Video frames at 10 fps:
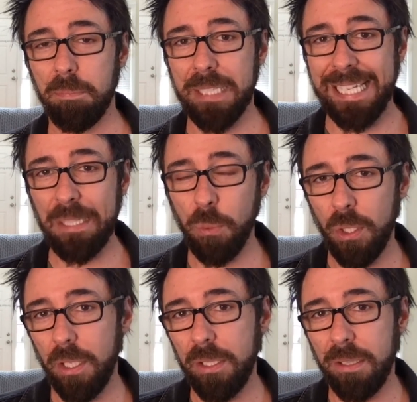
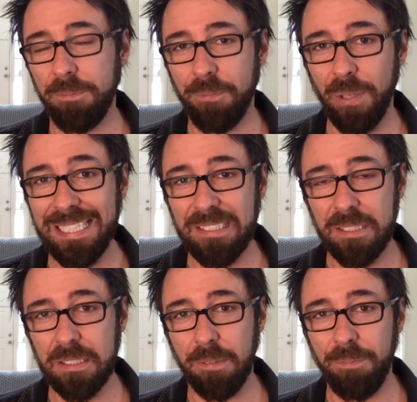keyword
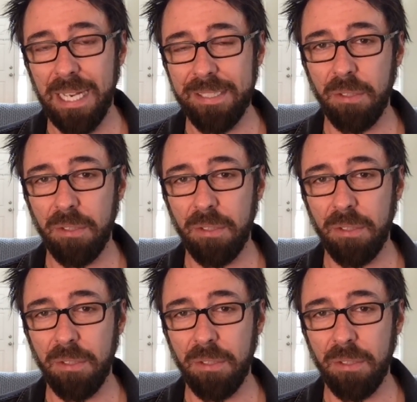phrases to find